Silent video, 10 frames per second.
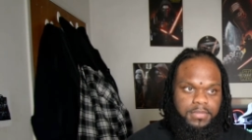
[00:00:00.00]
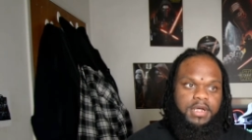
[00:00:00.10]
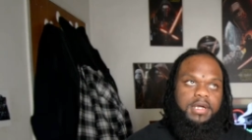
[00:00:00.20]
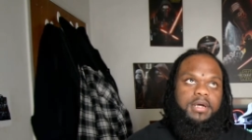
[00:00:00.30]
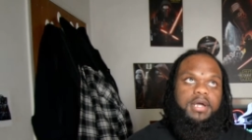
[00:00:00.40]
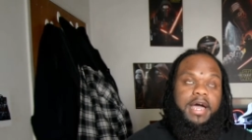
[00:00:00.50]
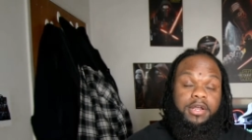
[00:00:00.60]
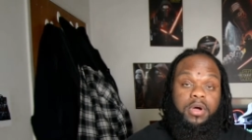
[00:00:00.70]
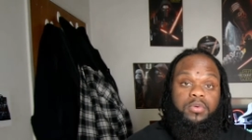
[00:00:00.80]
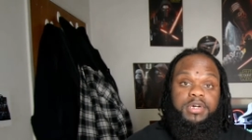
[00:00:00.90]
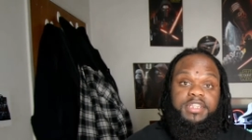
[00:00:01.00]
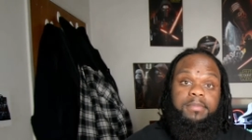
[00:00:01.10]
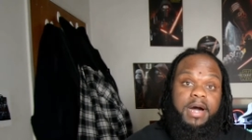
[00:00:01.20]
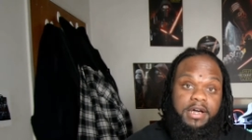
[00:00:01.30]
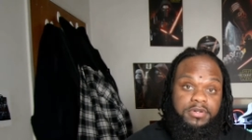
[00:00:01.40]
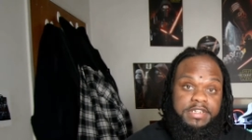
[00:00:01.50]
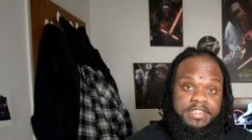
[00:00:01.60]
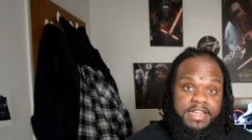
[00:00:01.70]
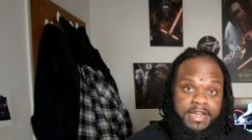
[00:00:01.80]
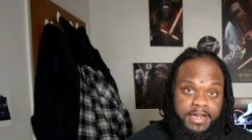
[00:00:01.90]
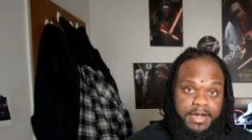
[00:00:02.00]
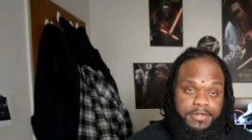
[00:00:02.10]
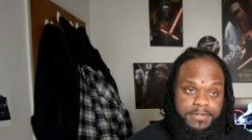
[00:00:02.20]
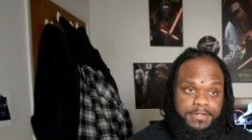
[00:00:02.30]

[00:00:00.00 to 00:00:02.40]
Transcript: Uh, how do I want the model to stand out?